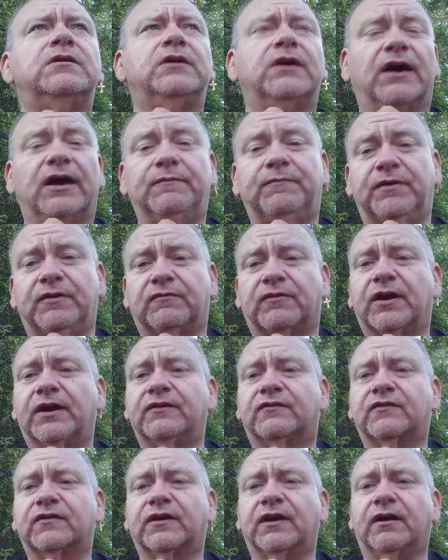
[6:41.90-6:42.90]
I'd be right
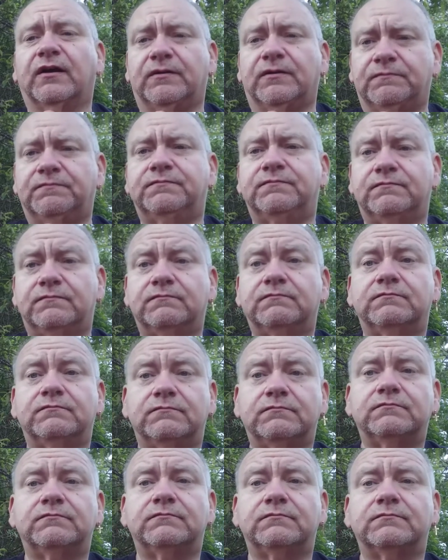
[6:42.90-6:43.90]
scared.
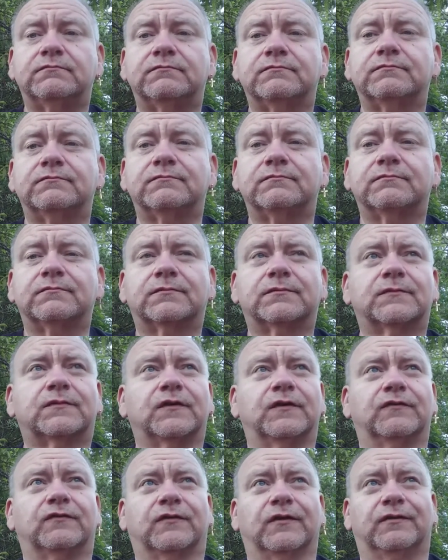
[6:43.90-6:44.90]

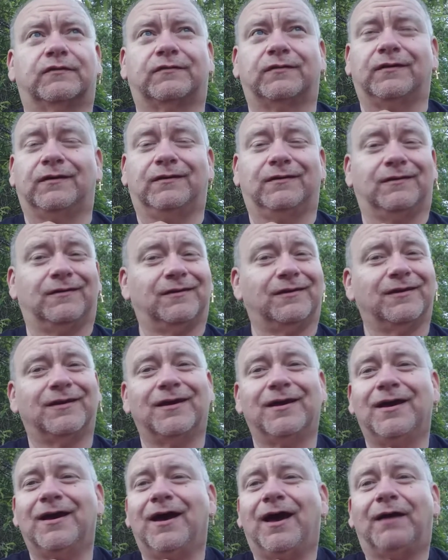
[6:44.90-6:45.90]
Because
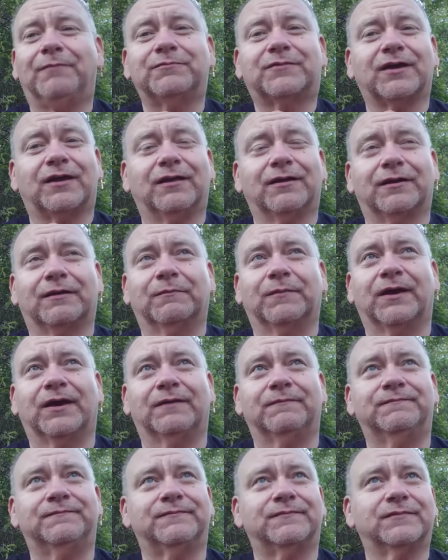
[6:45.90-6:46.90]
I'm telling you,
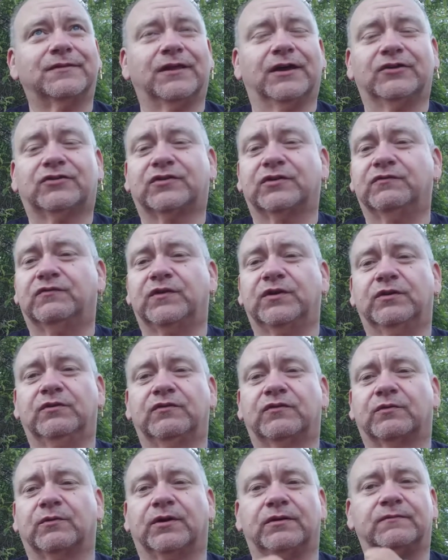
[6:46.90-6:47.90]
man, unless you've
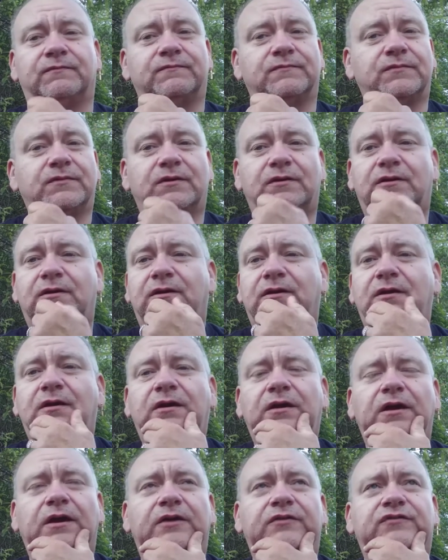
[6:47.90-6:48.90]
used one,
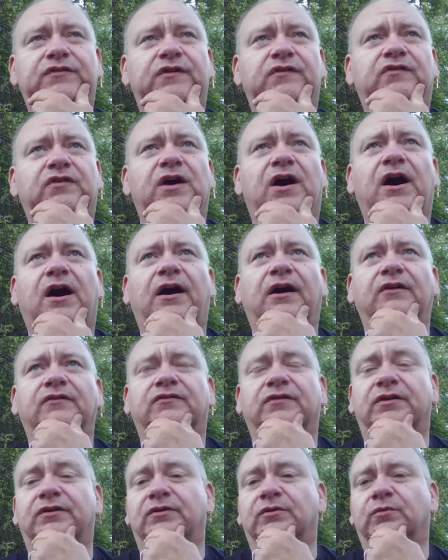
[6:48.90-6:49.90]
it just hogs
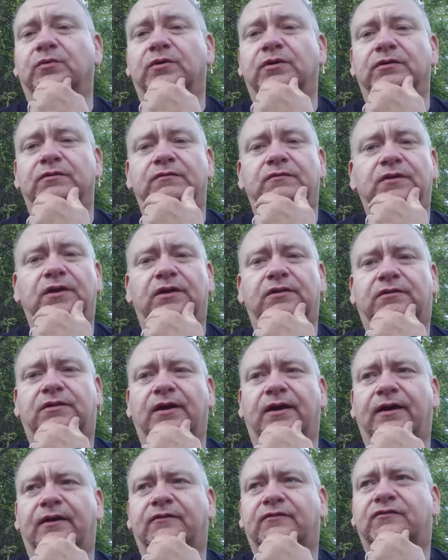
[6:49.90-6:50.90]
into wood. It
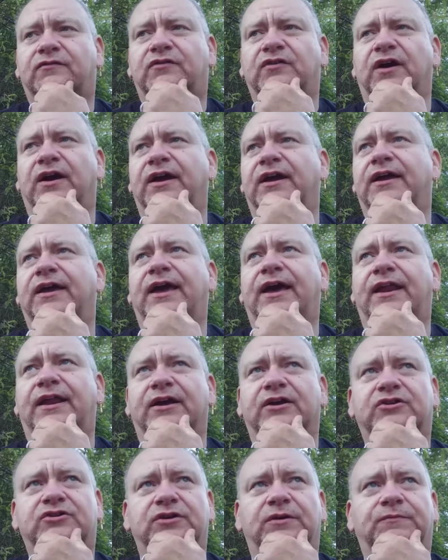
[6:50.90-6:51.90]
takes
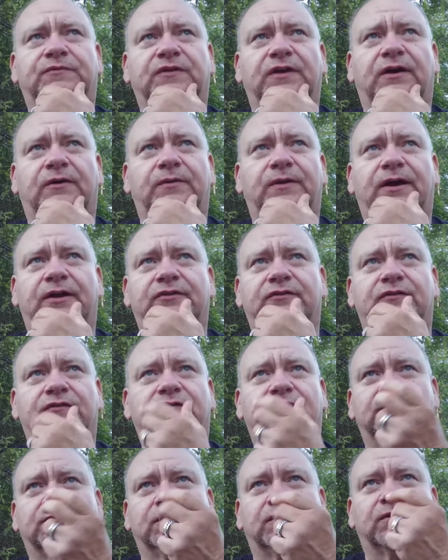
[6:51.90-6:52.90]
gigantic chips out, not just
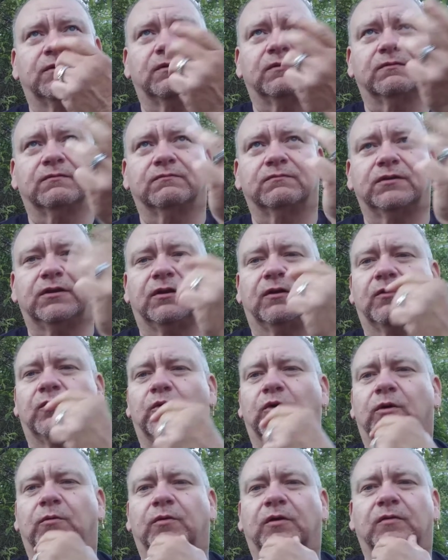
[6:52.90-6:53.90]
them little, you know,
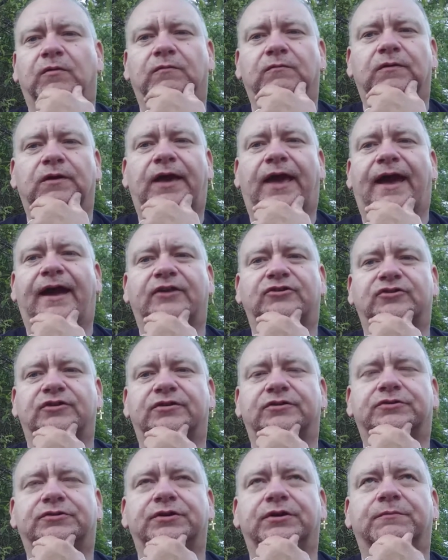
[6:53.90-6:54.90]
normal hatchet
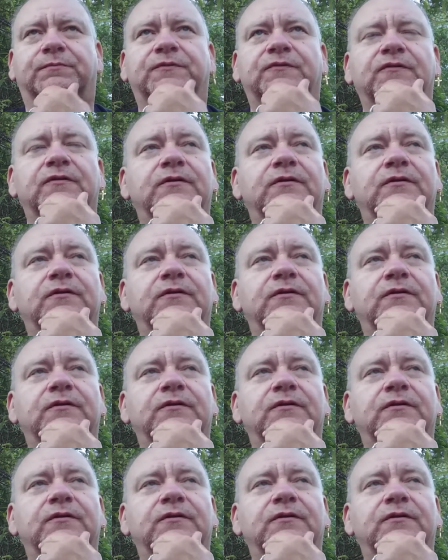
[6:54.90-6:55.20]
chips.